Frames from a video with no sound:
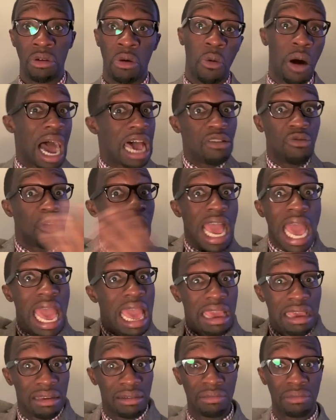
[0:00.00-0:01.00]

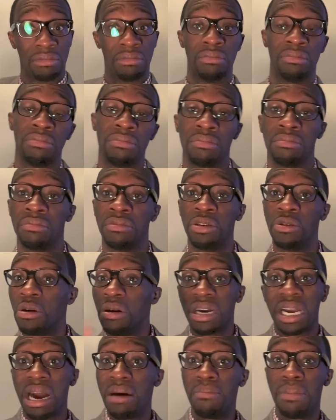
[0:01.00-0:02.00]
You
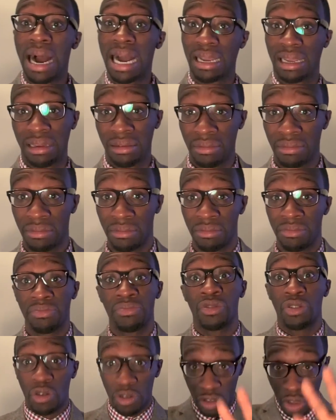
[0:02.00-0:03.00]
won't come back.
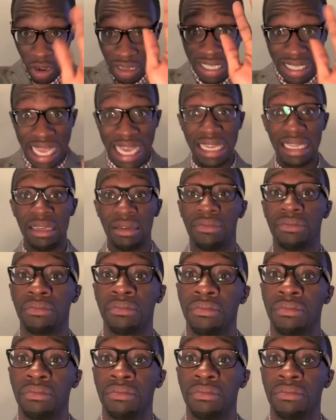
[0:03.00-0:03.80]
Don't study.